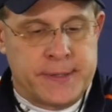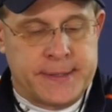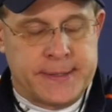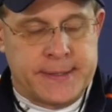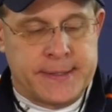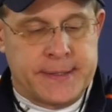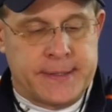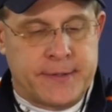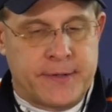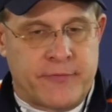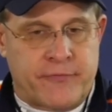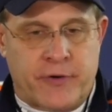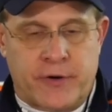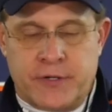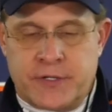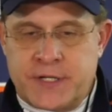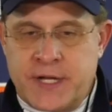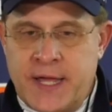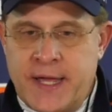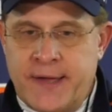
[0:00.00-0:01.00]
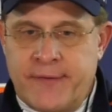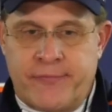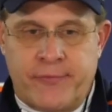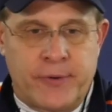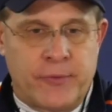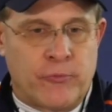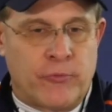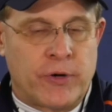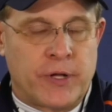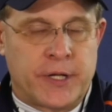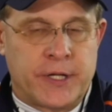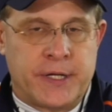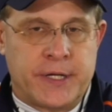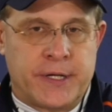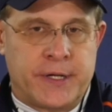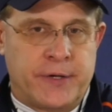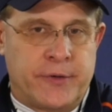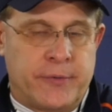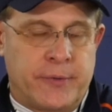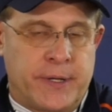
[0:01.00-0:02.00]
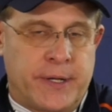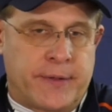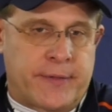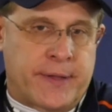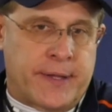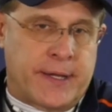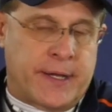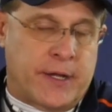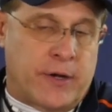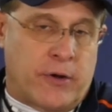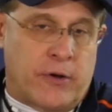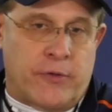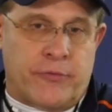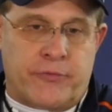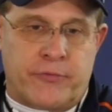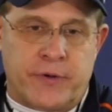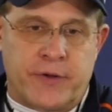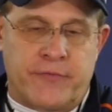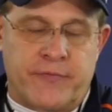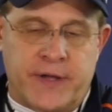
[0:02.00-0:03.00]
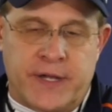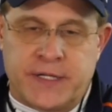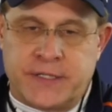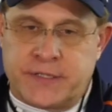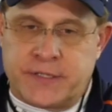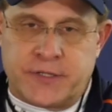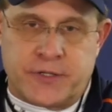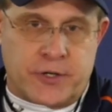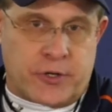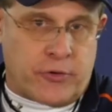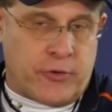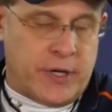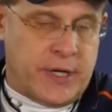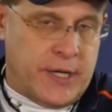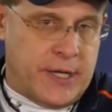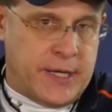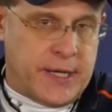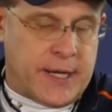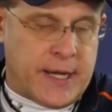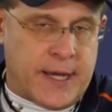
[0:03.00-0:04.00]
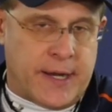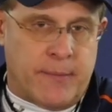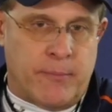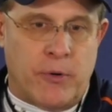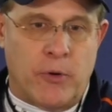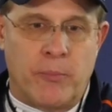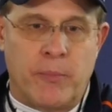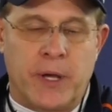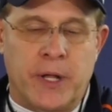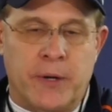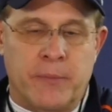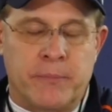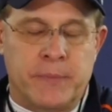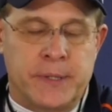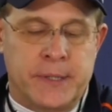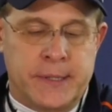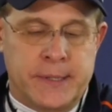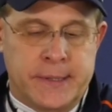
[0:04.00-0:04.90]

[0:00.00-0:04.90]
The first half, we really didn't do anything in all three phases to create any kind of momentum.